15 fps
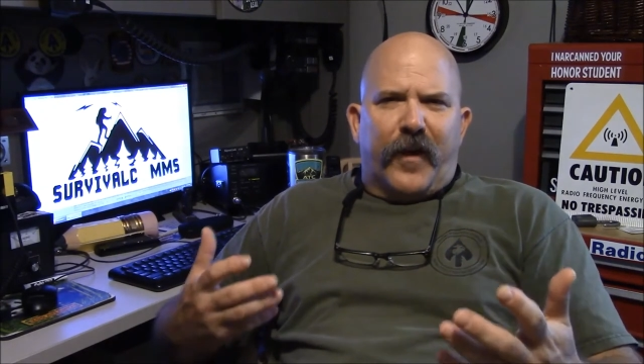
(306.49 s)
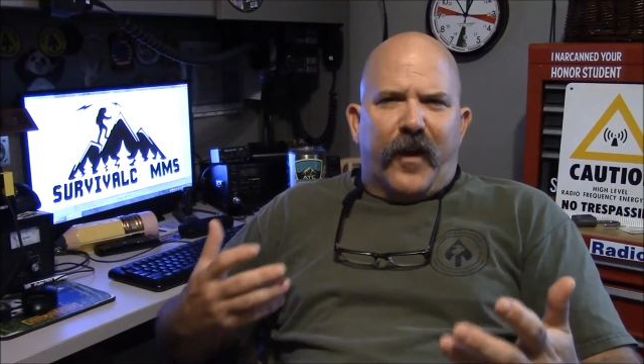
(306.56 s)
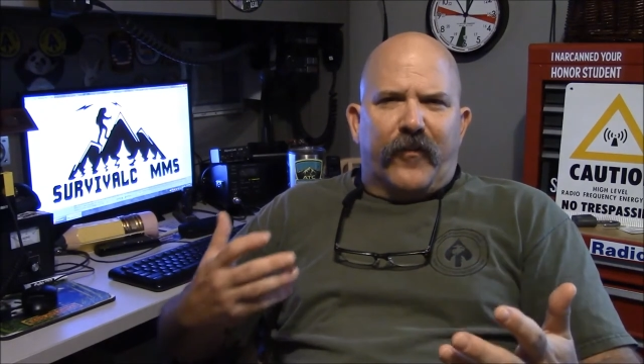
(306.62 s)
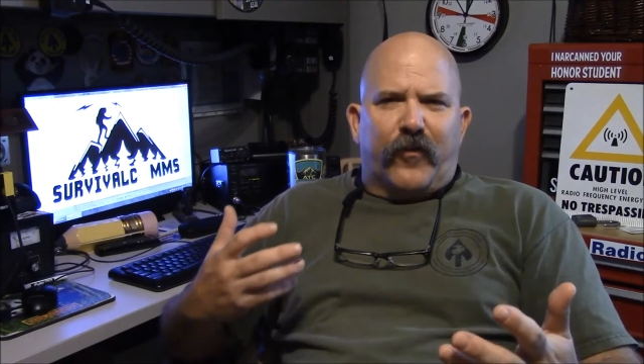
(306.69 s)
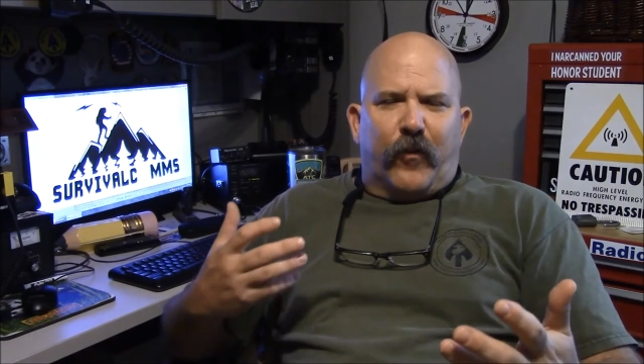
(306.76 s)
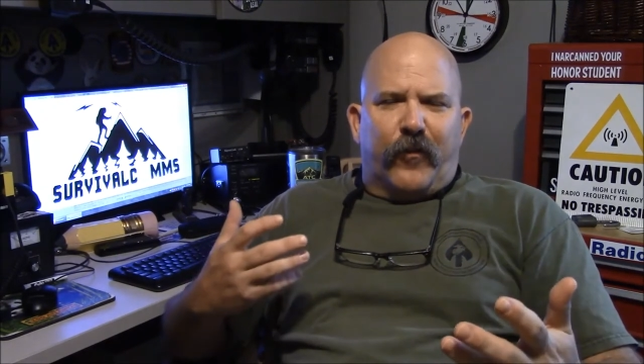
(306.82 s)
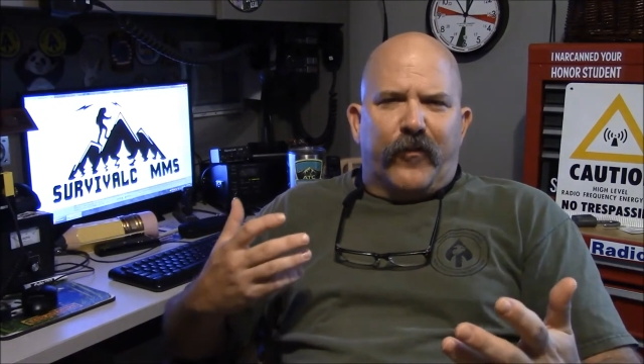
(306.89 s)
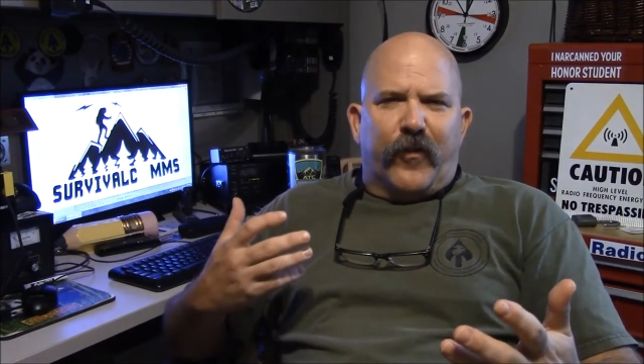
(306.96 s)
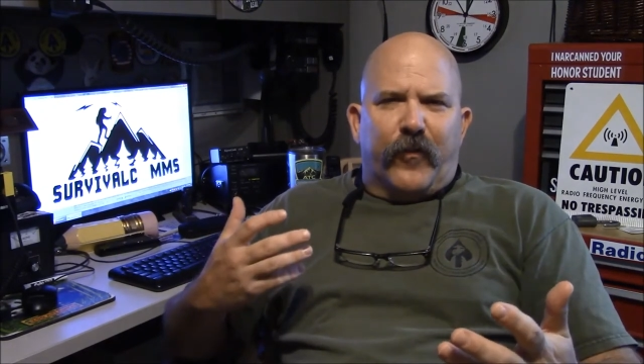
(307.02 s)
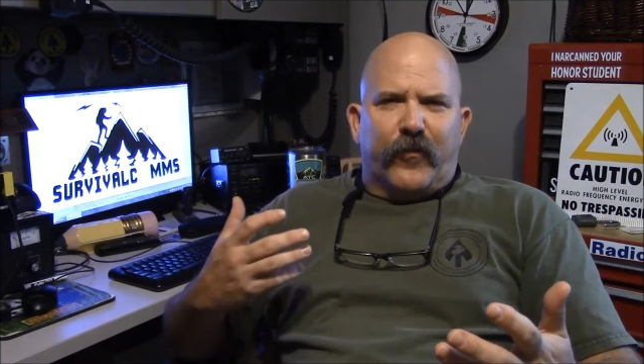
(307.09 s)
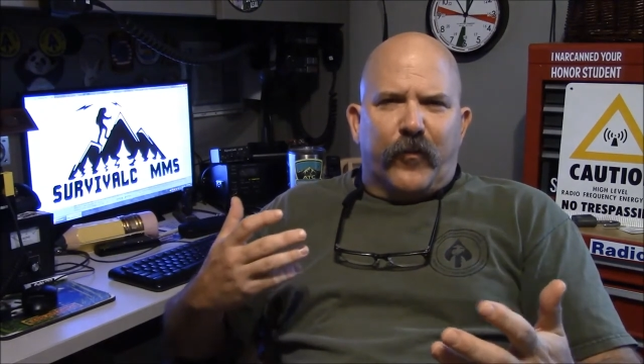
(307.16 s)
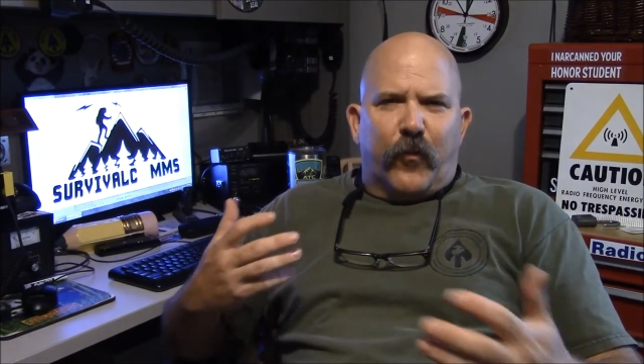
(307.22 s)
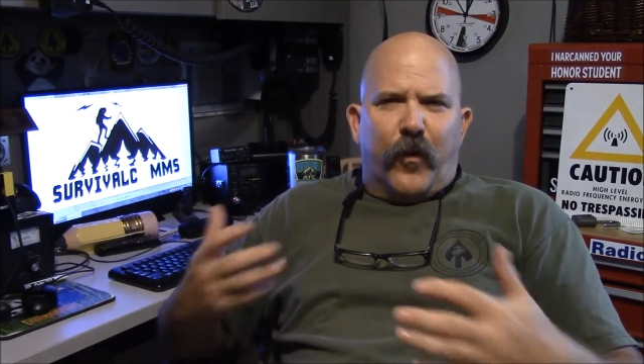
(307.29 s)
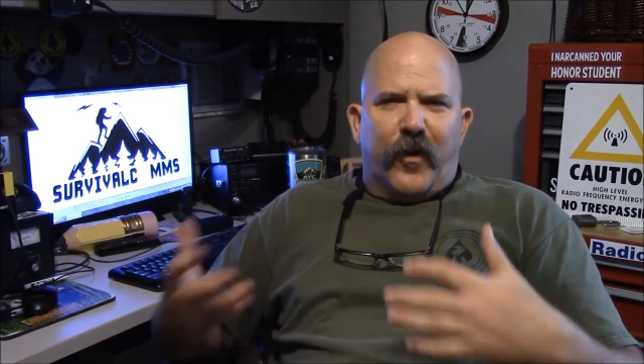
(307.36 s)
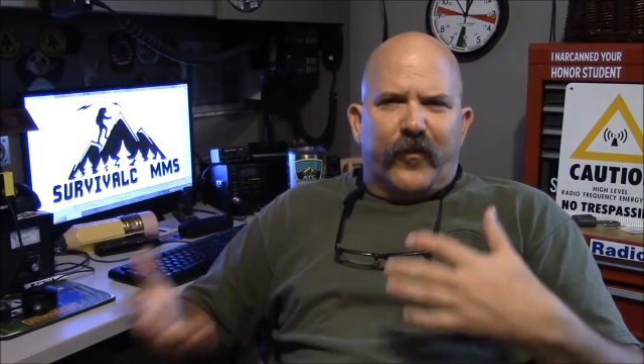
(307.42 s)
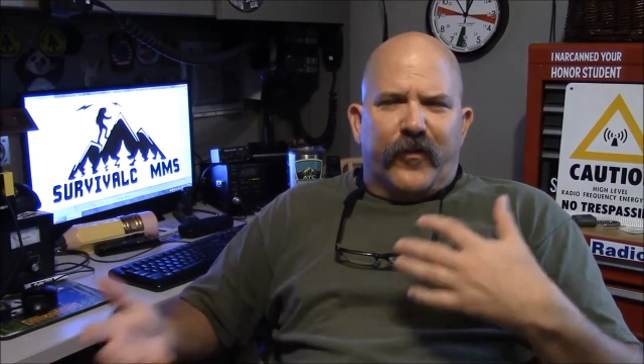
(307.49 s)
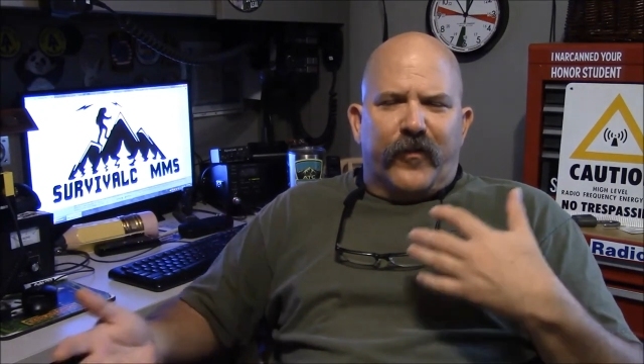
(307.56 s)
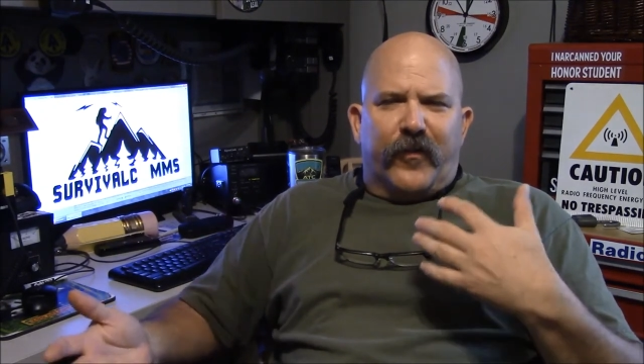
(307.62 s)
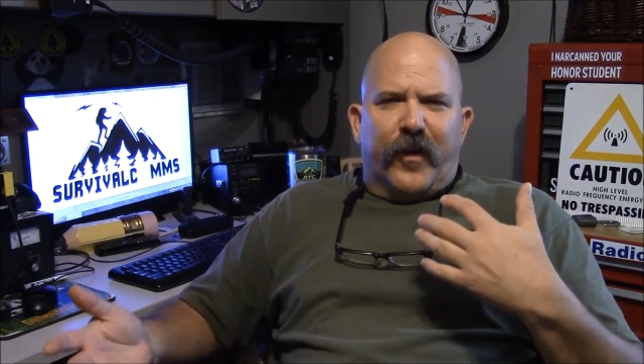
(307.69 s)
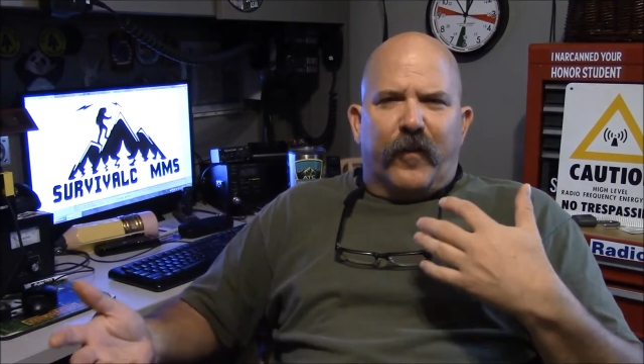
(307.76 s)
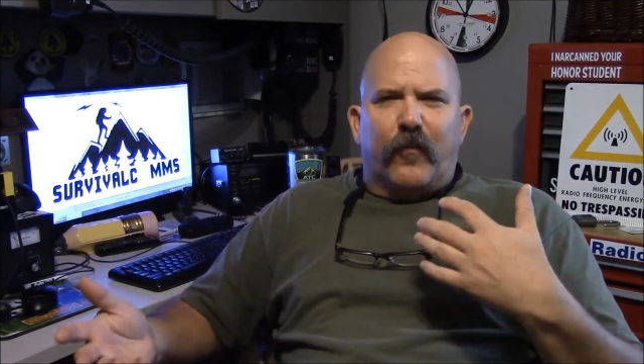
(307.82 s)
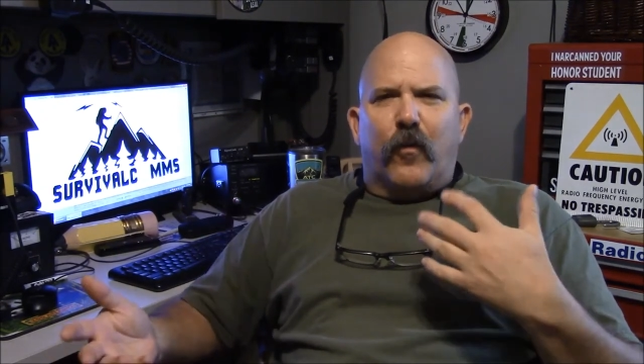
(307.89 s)
to ask ourselves some
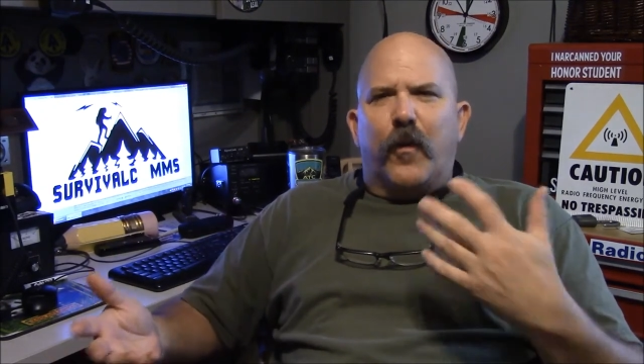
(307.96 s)
questions like,